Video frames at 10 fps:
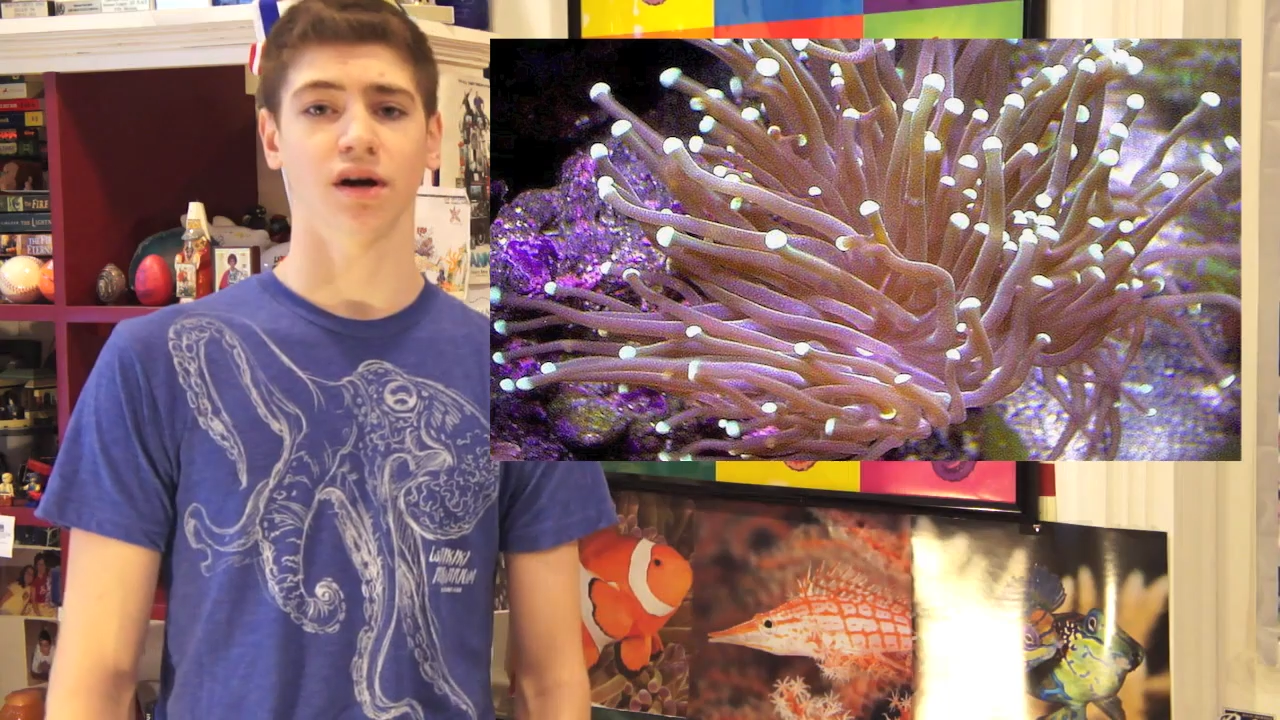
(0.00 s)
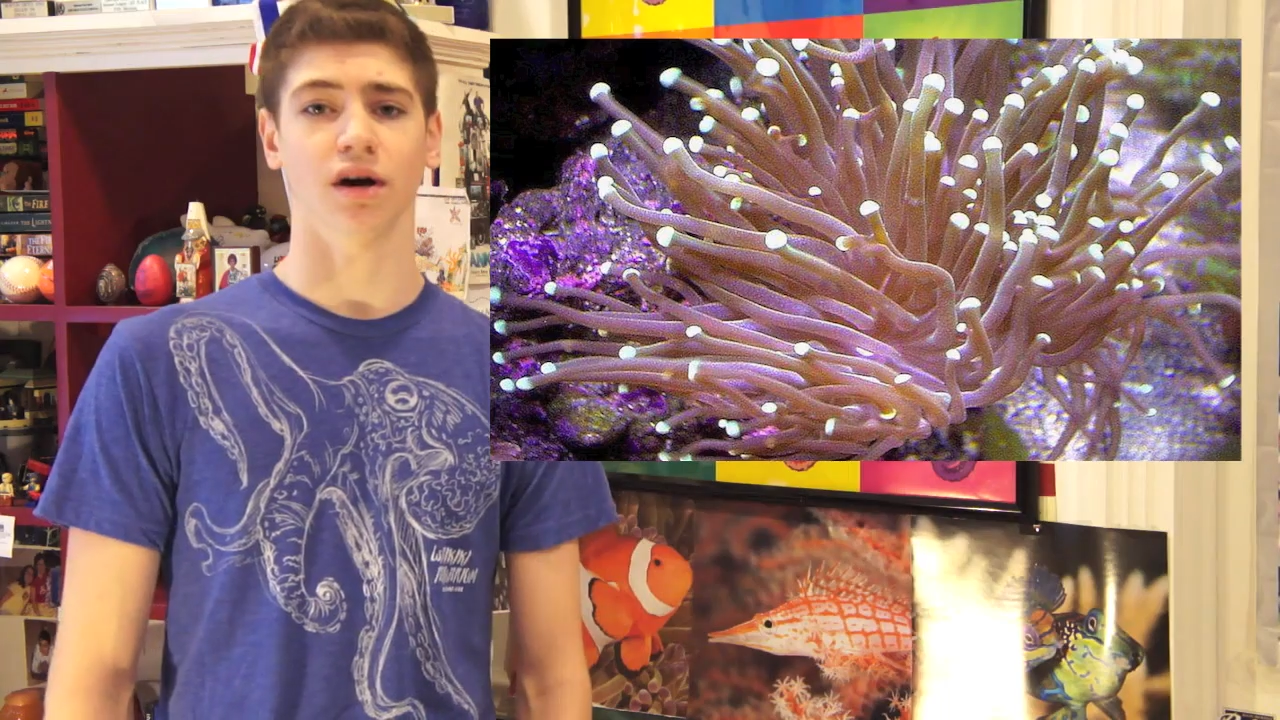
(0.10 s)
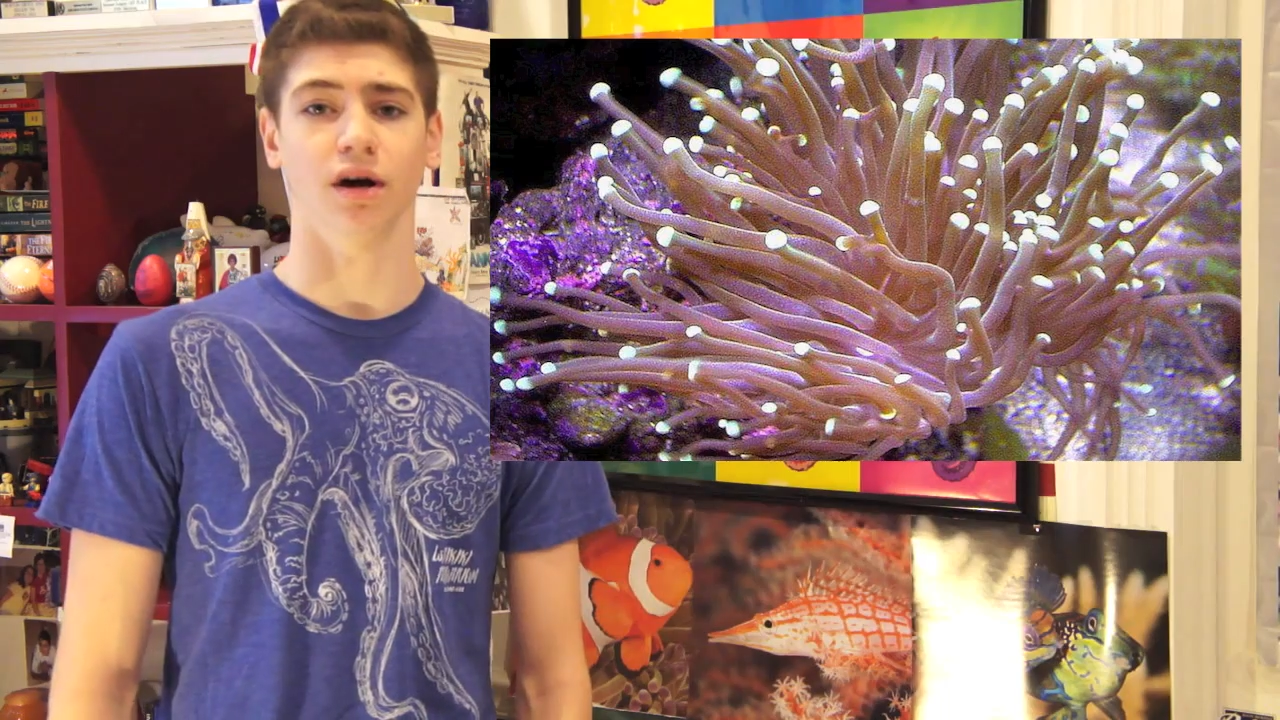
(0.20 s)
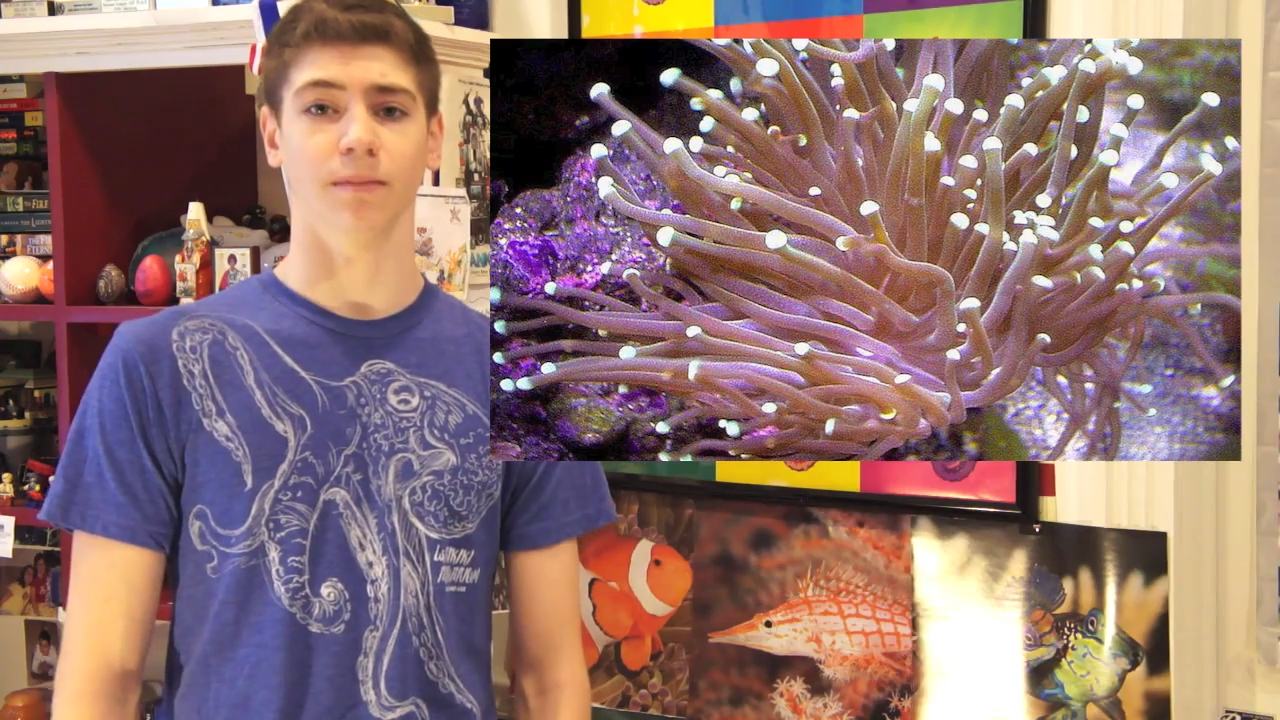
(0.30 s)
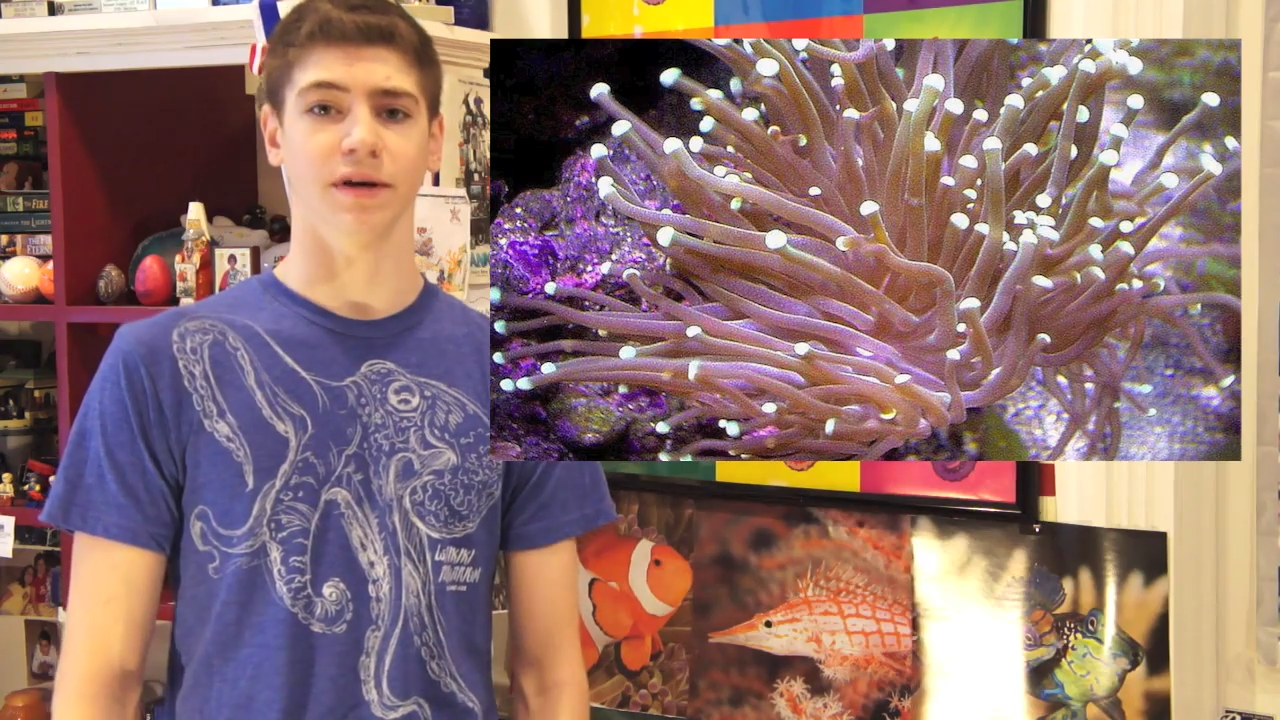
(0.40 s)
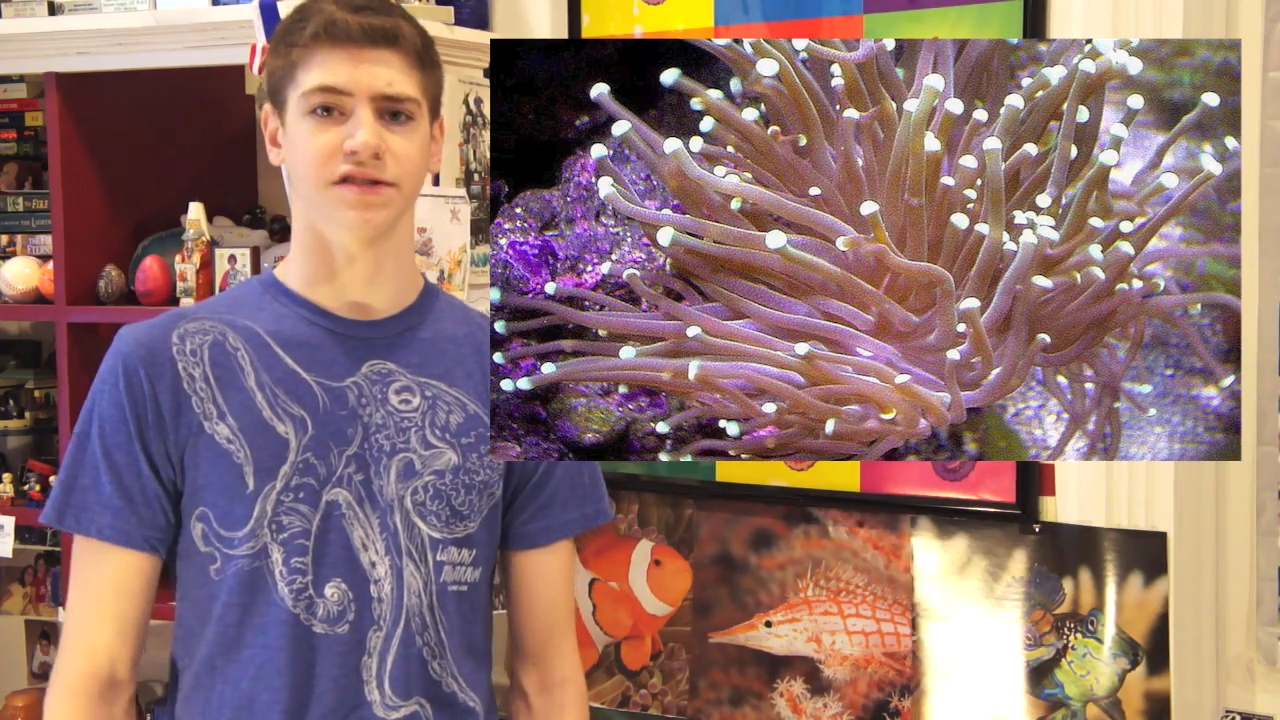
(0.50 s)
and